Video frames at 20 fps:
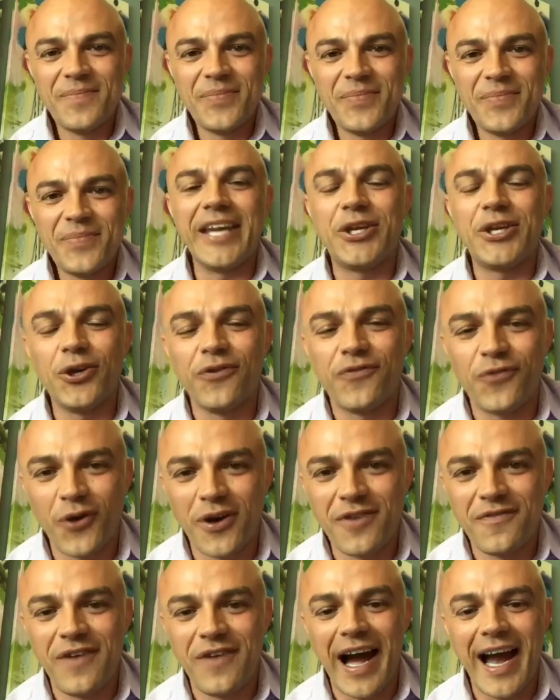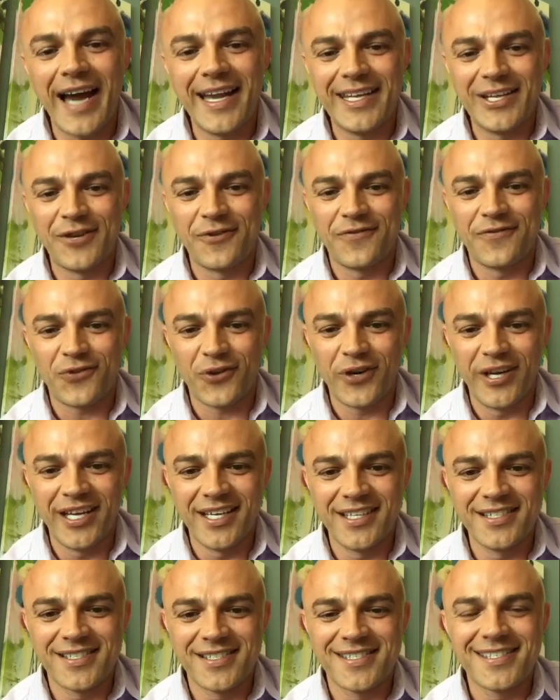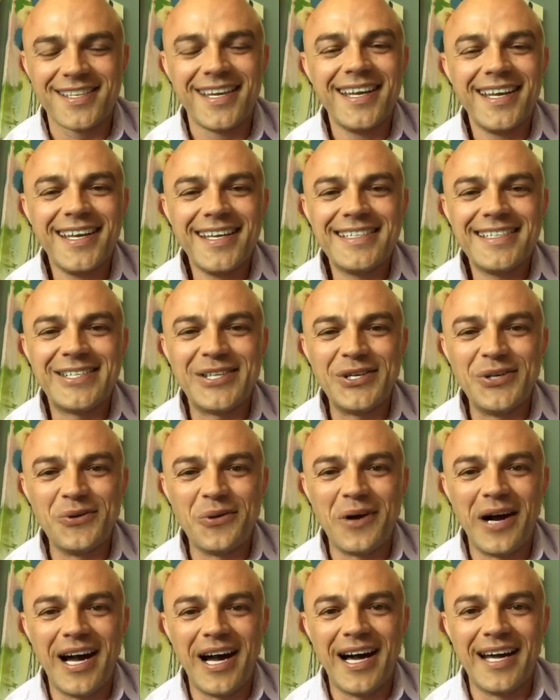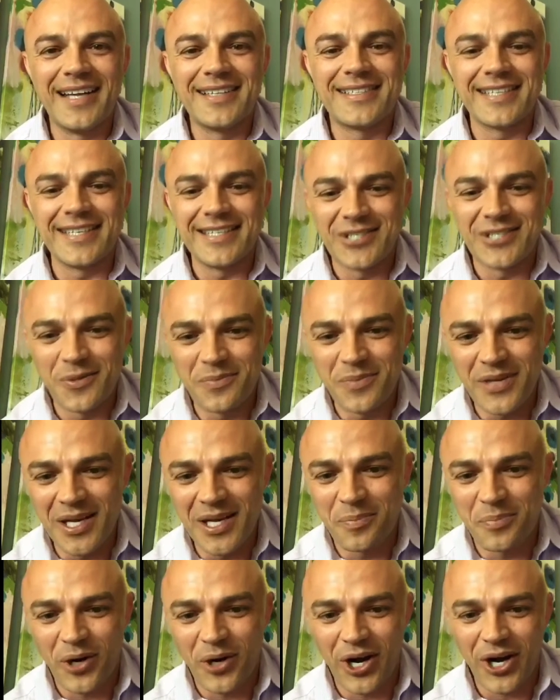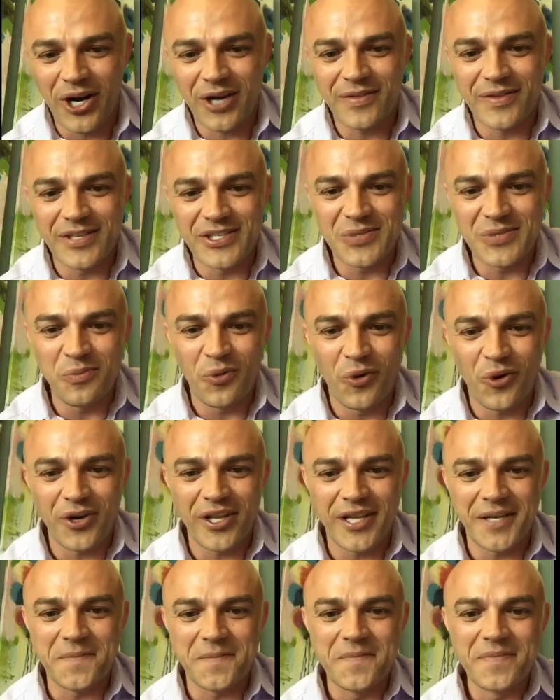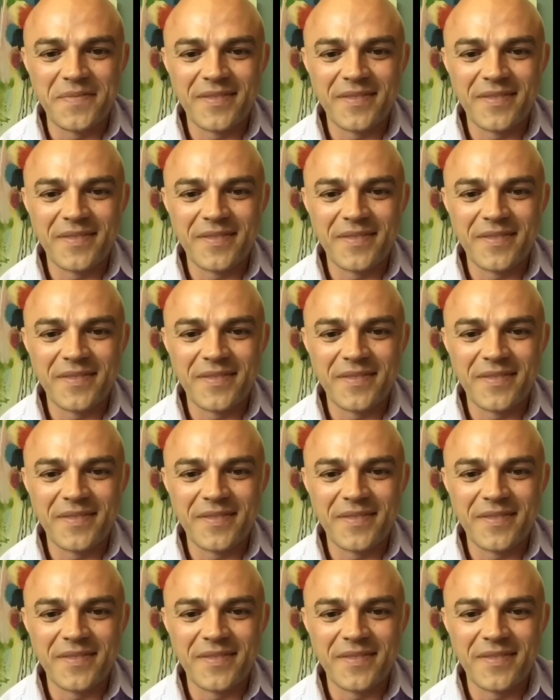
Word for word: Thank you for inviting your friends to, uh, to, to be a part this morning.